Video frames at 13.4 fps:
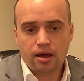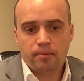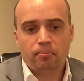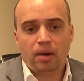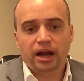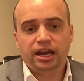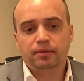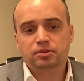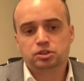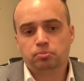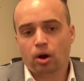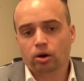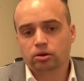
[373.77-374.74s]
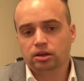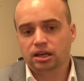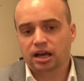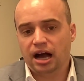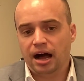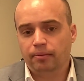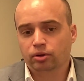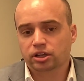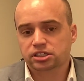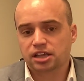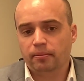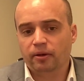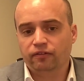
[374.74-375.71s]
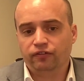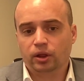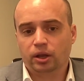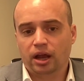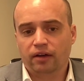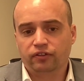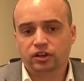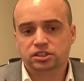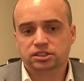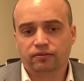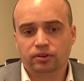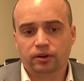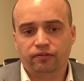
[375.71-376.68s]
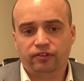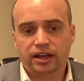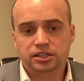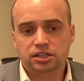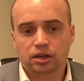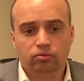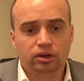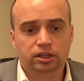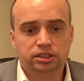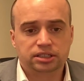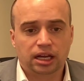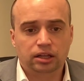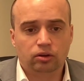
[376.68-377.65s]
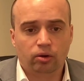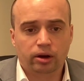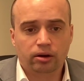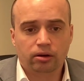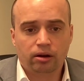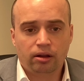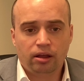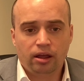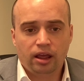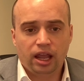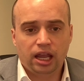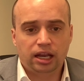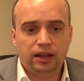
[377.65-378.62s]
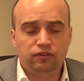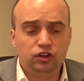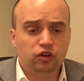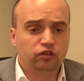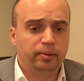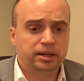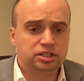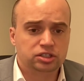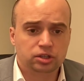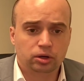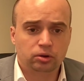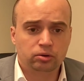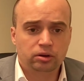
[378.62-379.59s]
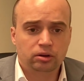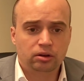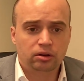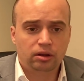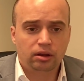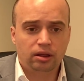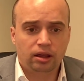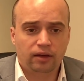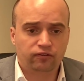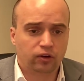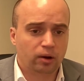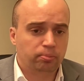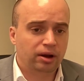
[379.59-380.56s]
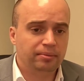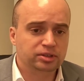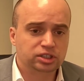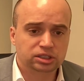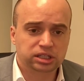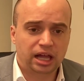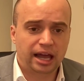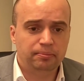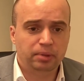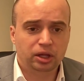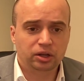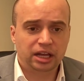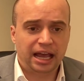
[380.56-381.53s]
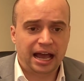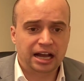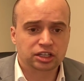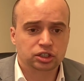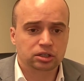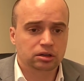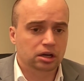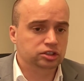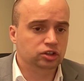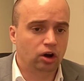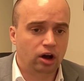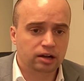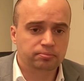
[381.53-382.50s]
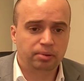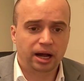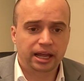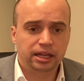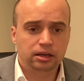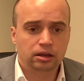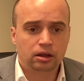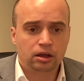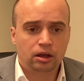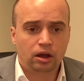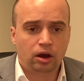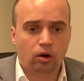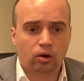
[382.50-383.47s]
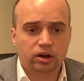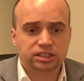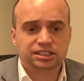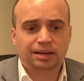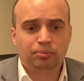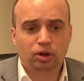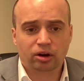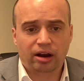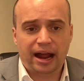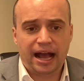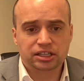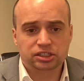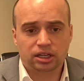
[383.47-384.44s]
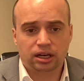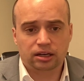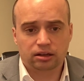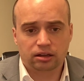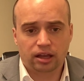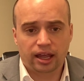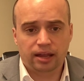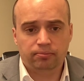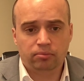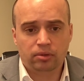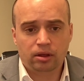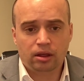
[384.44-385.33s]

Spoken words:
My name is Mark D. Copoulos. I'm a Philadelphia civil defense and real estate lawyer. And if you've been sued for a premises liability action, a dog bite, or a similar accident claim,